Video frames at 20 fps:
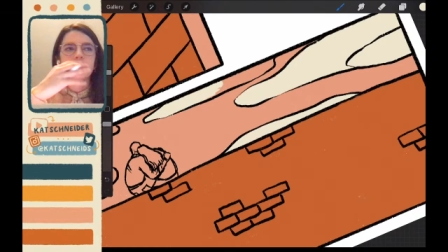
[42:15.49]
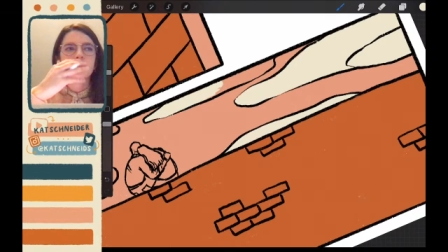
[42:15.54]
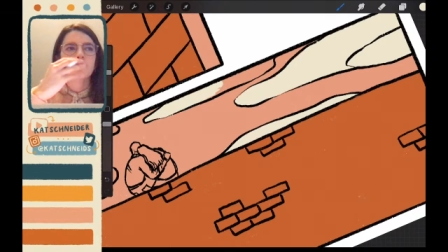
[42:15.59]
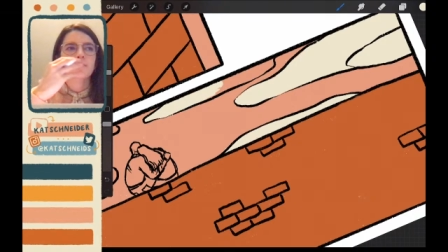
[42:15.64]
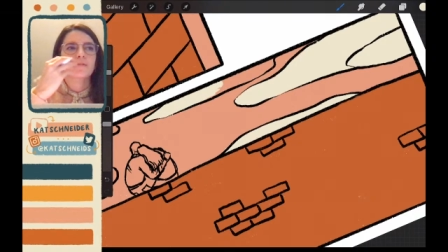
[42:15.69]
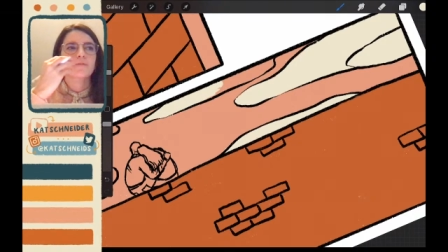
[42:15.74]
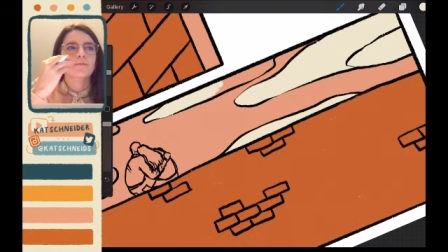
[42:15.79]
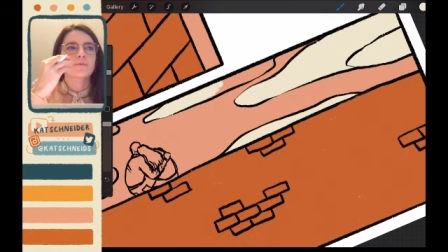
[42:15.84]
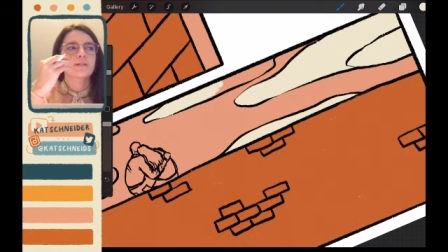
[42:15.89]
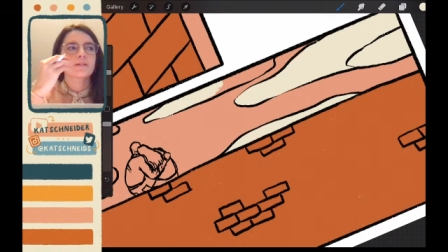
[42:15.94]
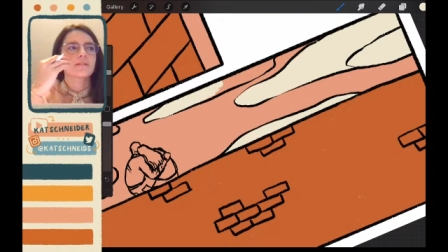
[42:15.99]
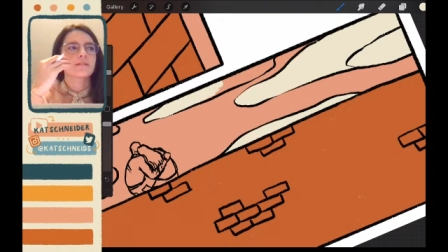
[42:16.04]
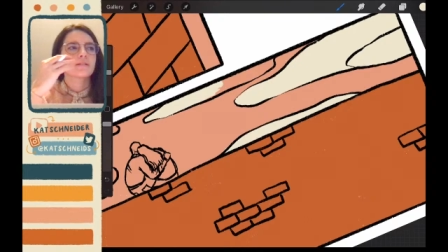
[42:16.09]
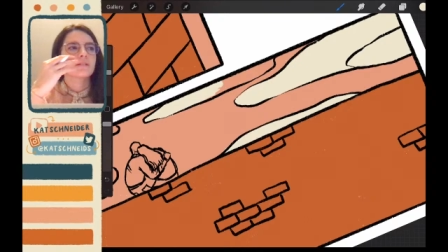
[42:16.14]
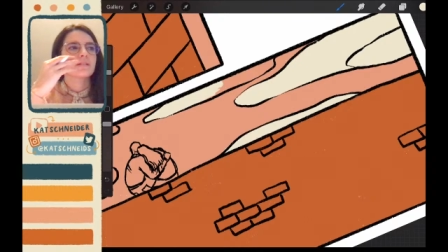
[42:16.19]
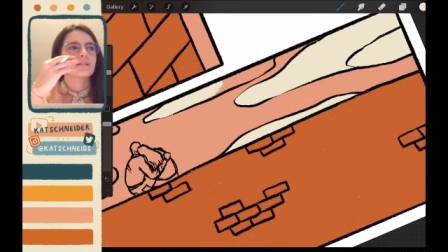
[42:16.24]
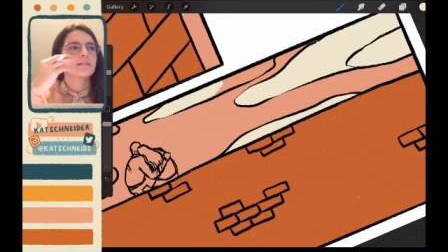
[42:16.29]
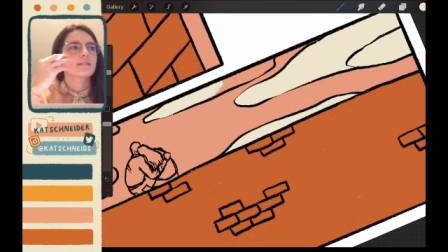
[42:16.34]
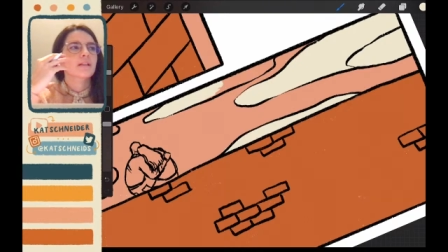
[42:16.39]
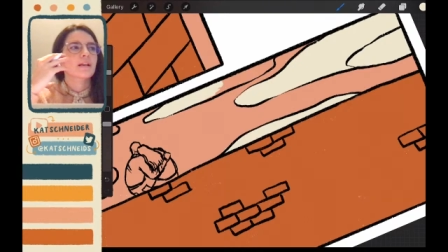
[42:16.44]
her voice
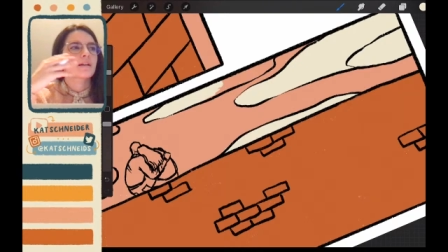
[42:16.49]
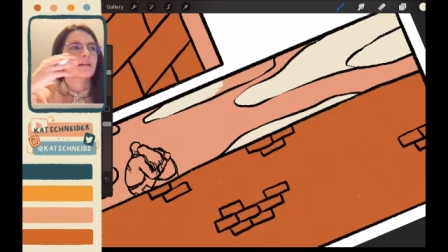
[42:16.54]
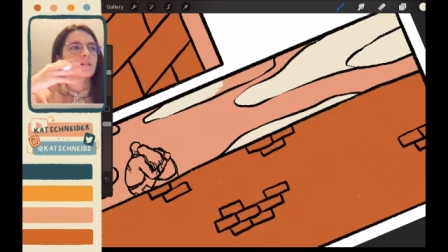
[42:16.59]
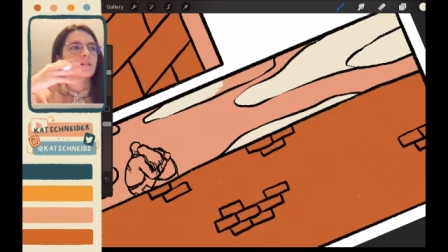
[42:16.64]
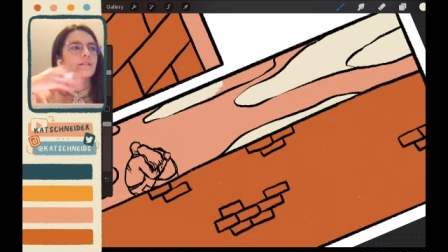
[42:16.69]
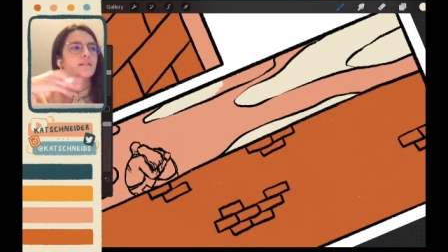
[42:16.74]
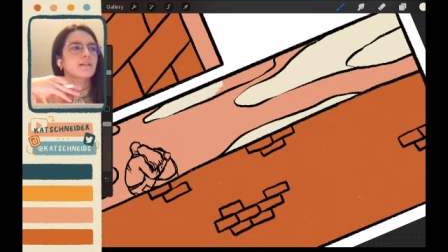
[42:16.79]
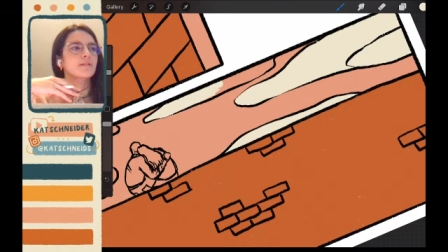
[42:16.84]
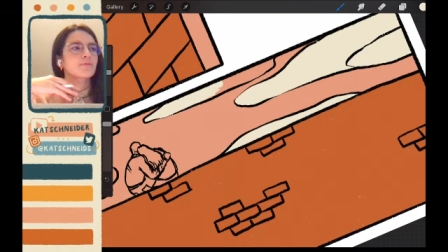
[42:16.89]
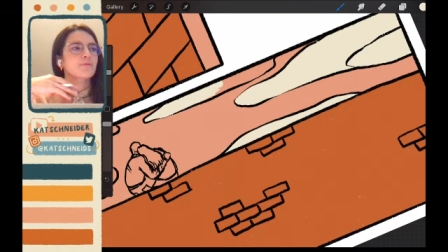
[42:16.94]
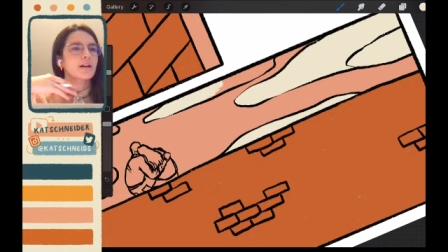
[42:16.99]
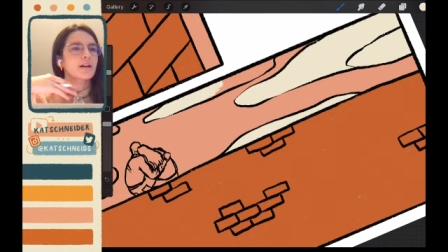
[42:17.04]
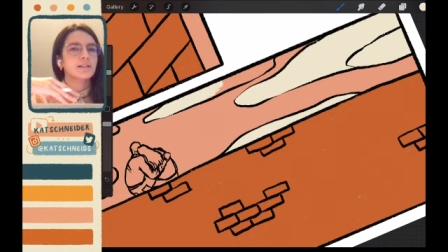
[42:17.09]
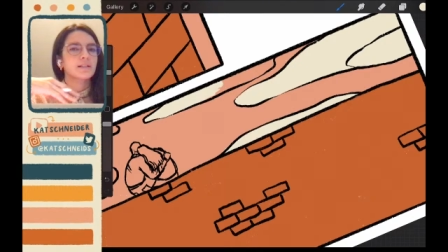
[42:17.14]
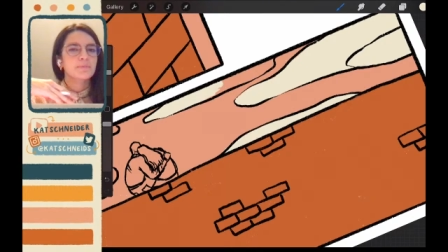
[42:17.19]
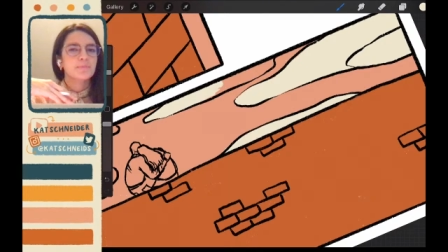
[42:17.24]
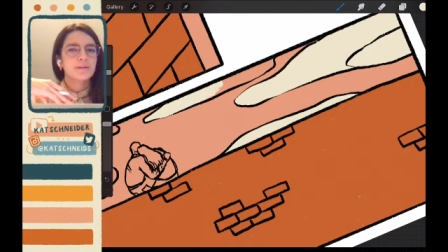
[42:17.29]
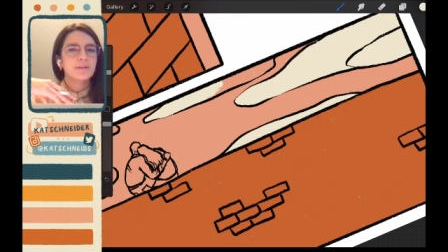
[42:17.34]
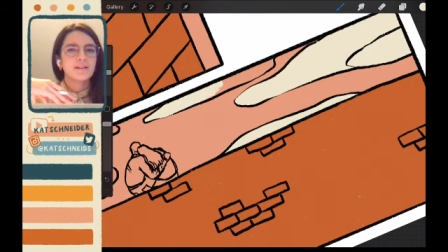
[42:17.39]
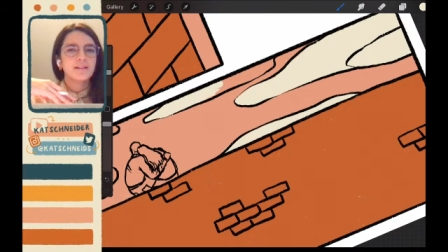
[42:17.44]
is kind of like
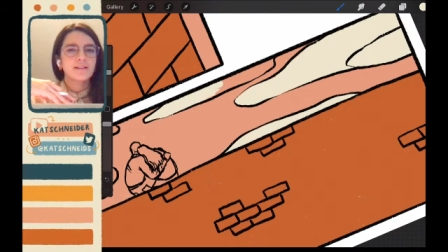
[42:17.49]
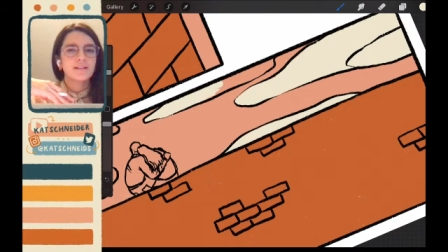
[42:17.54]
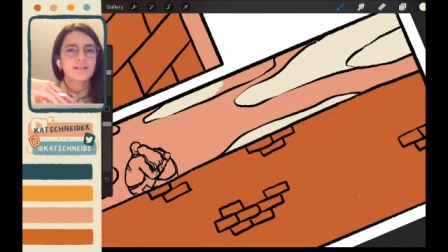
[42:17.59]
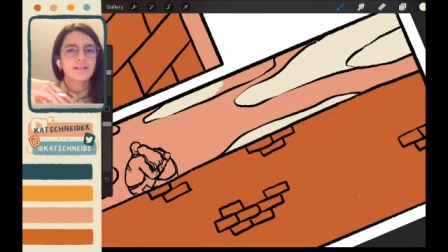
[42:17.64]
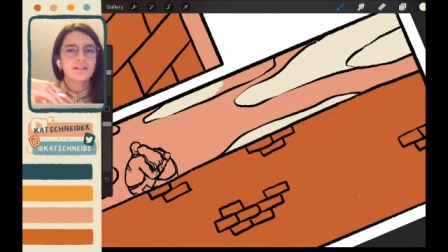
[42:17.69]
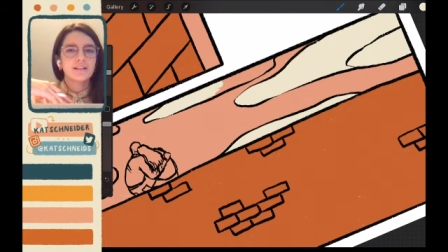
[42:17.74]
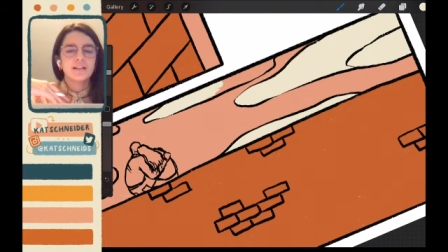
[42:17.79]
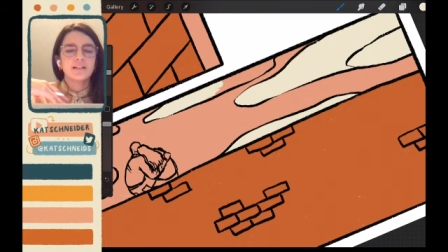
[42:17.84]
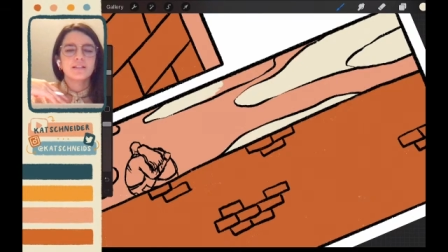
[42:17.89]
raspy.